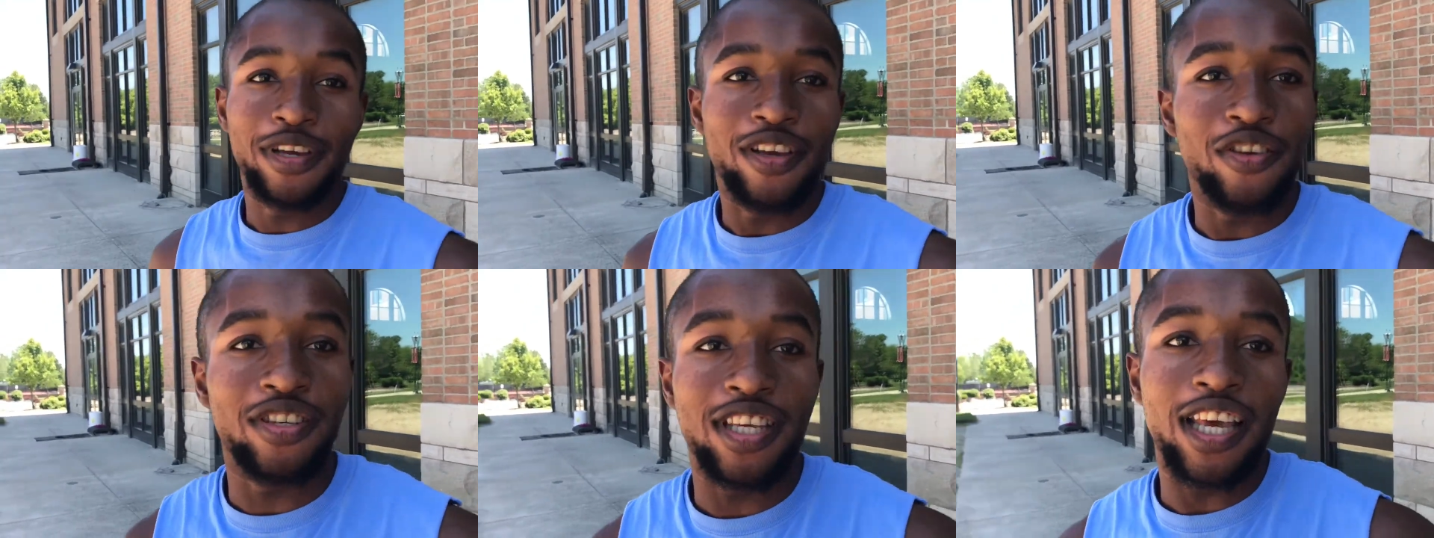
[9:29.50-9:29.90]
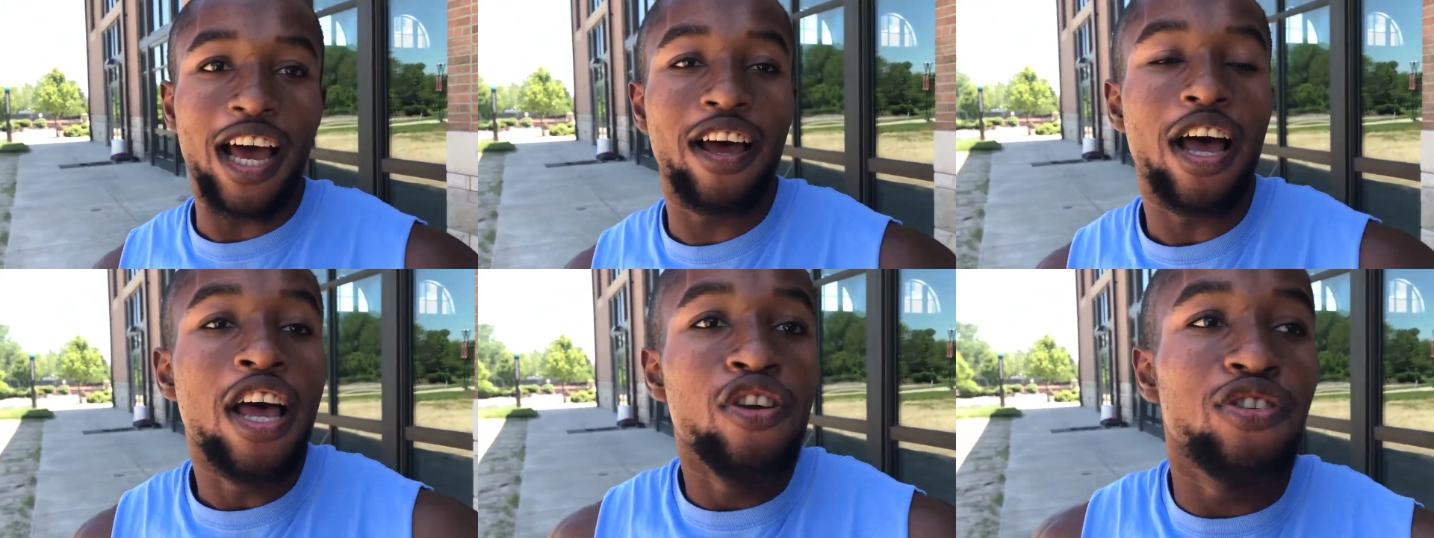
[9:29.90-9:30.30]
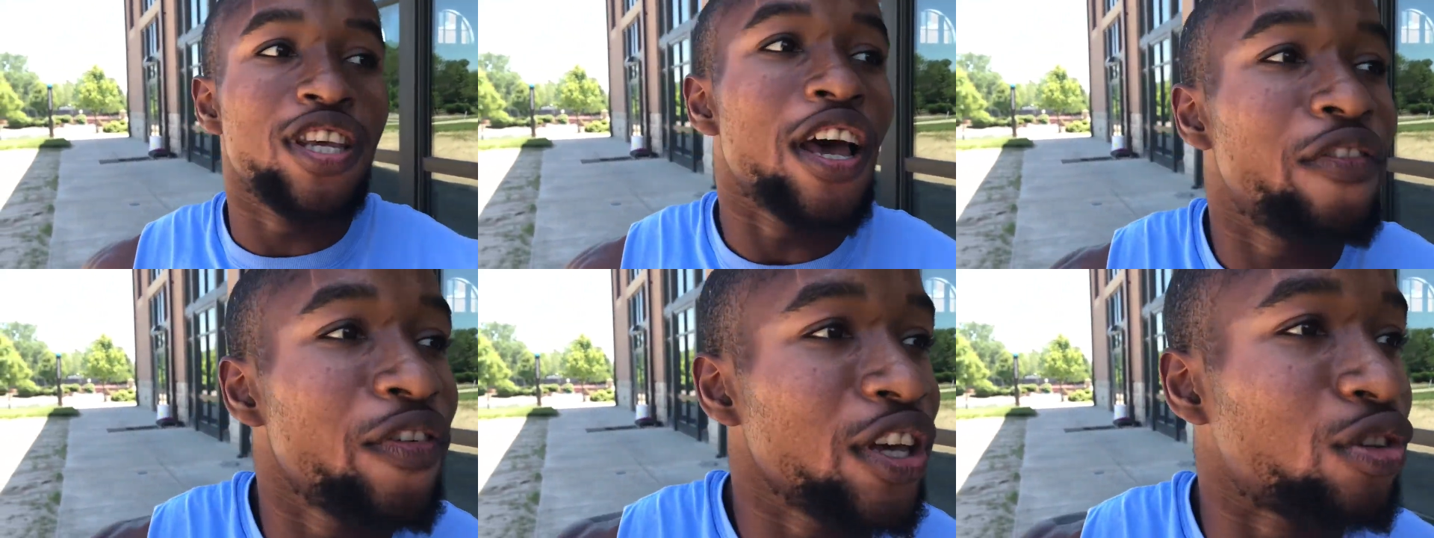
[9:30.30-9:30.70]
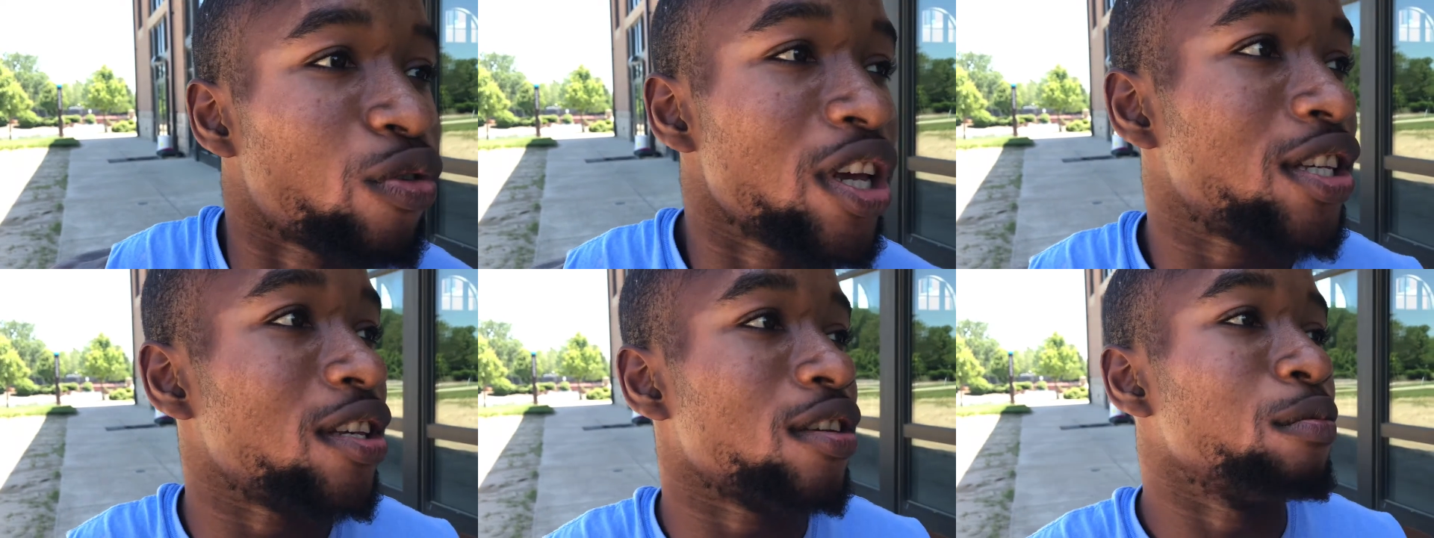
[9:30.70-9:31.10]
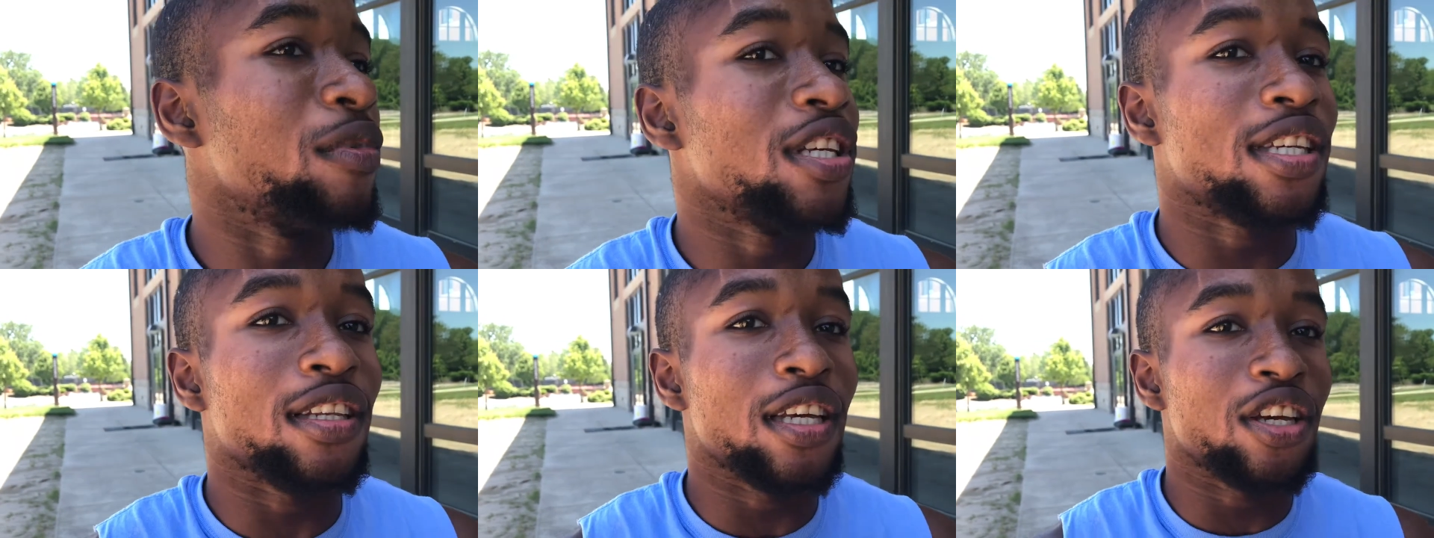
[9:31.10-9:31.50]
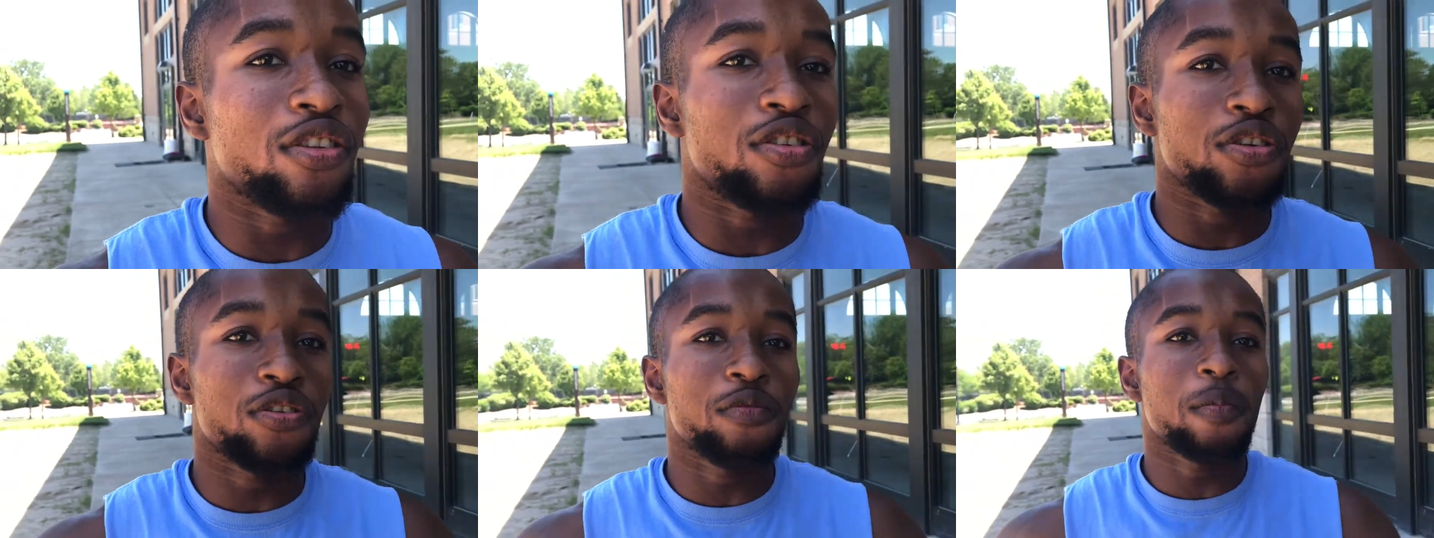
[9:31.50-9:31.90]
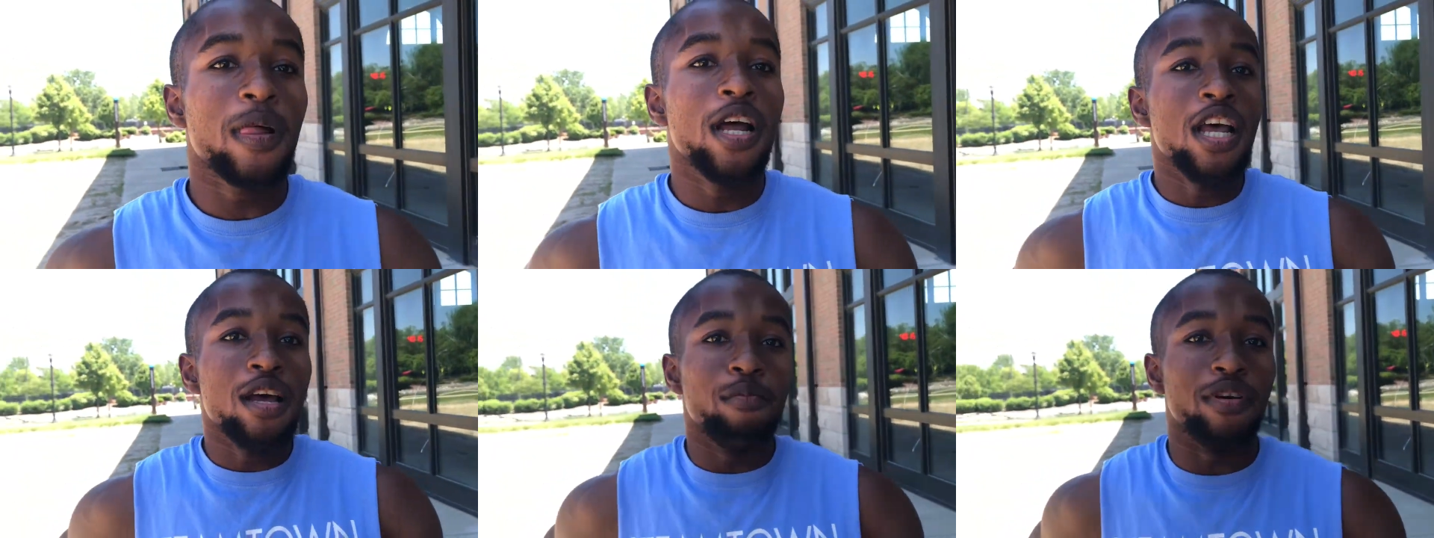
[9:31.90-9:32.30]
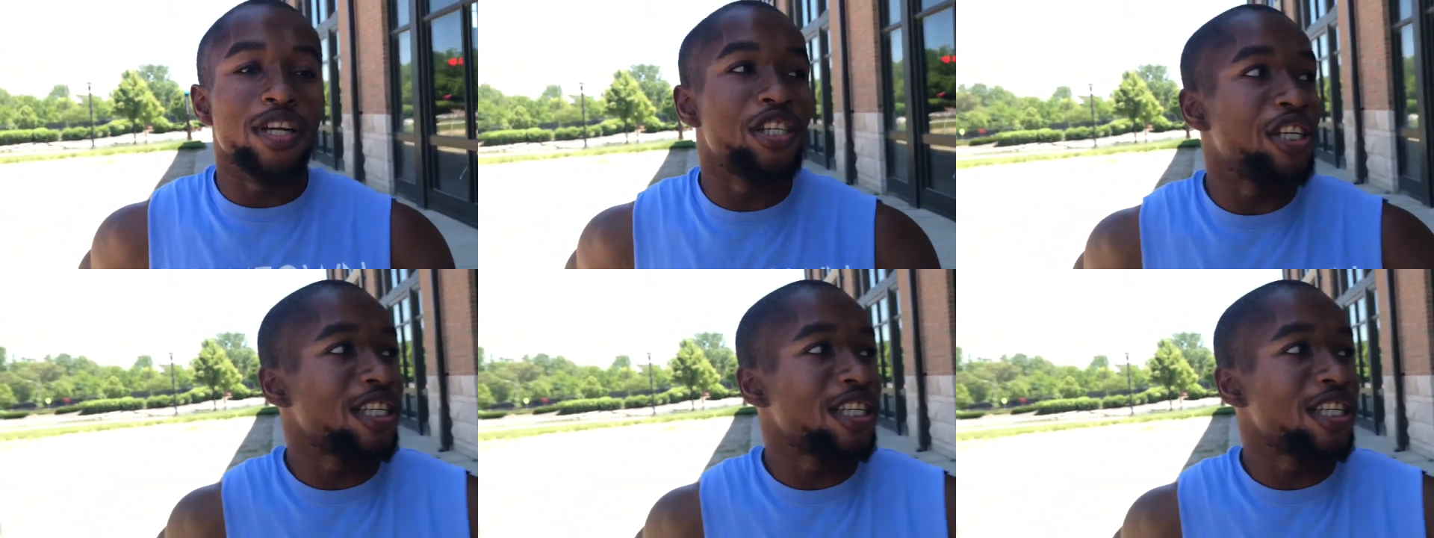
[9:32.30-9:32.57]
you see, I face racism in this league too. But it's